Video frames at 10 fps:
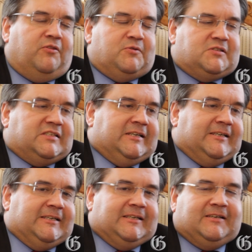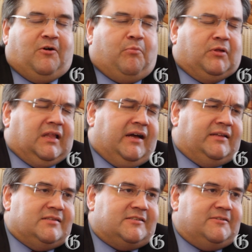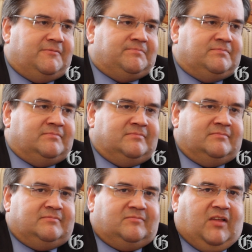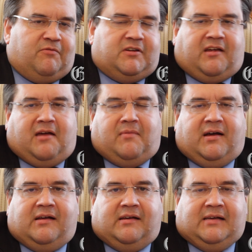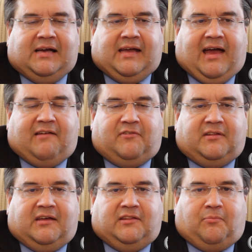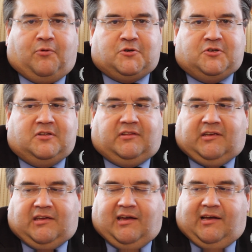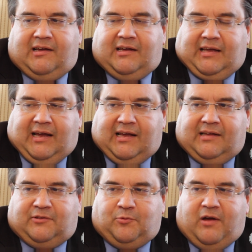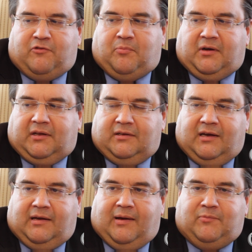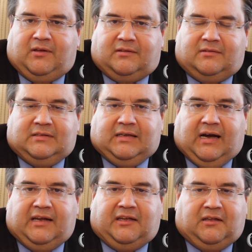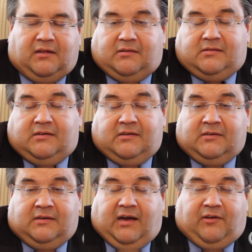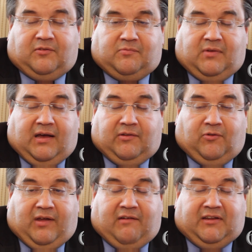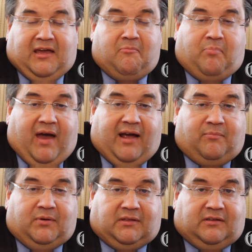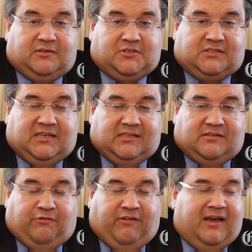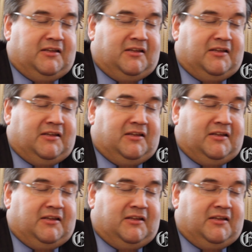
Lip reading: those open lines. Every time I have an opportunity to everybody, I'm not hiding it. I don't have any impact, but just as the fan